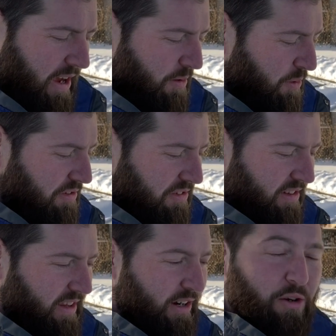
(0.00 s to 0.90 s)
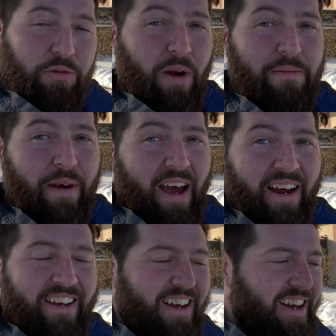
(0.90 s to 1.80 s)
That was that goes way
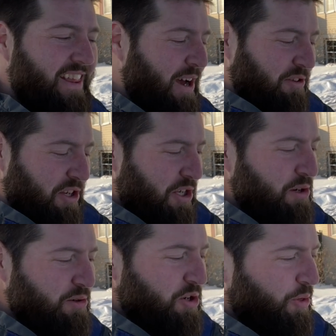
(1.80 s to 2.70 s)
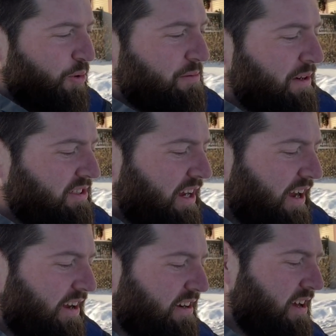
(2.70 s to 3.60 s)
back. That was a huge thorn in my
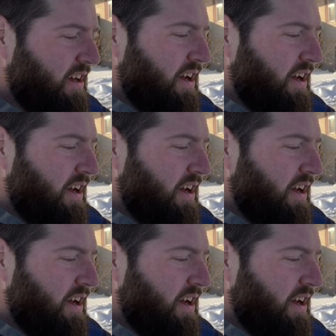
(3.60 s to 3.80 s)
side.